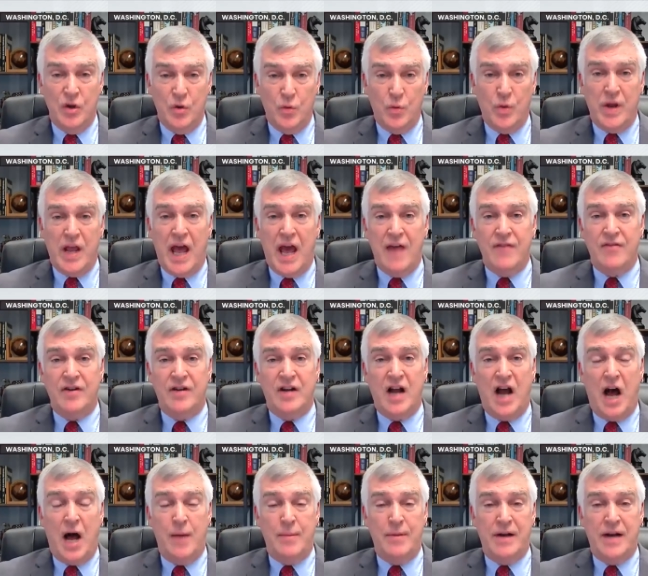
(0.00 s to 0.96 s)
We have a
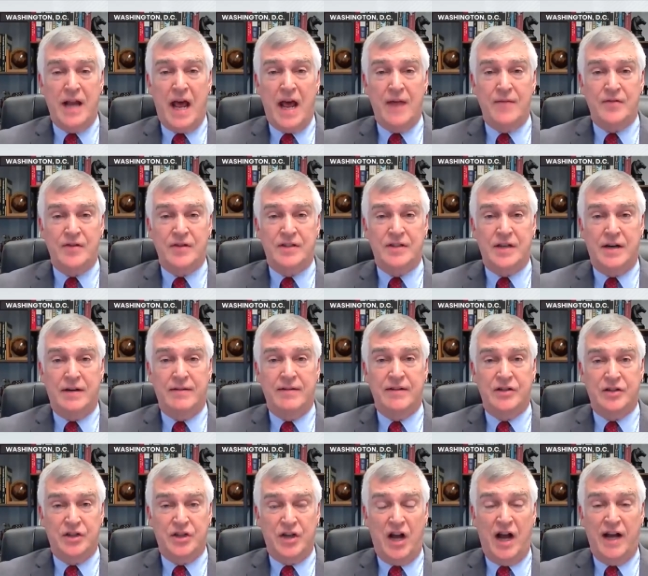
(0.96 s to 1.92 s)
common
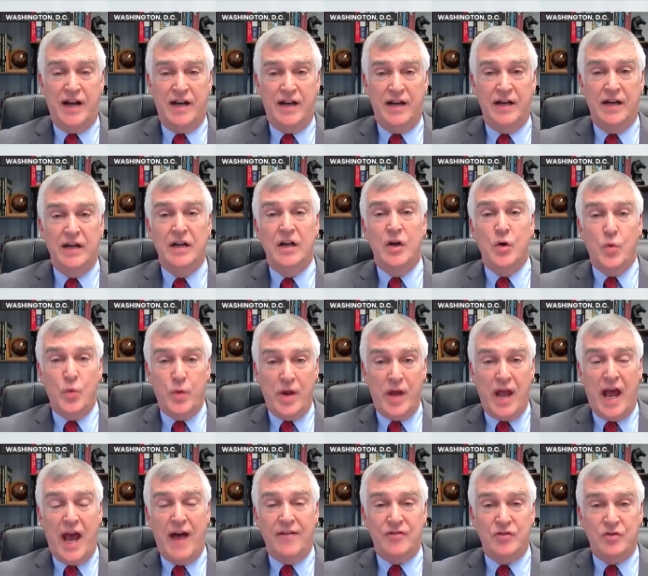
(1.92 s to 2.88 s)
adversary, China. We
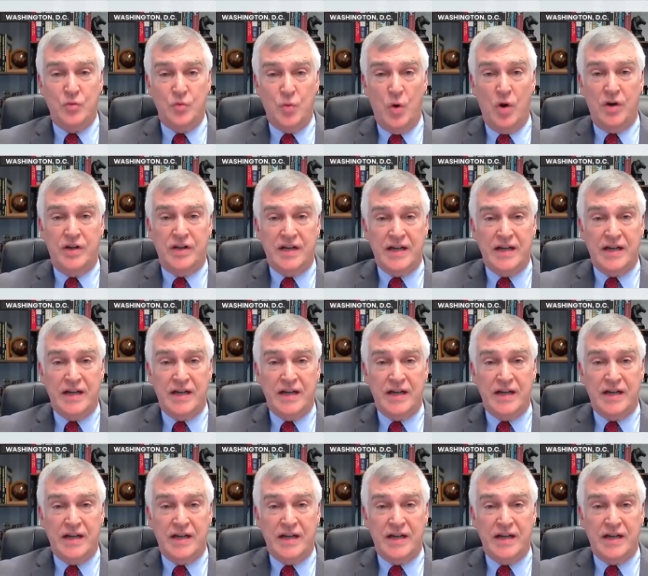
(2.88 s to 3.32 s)
have to work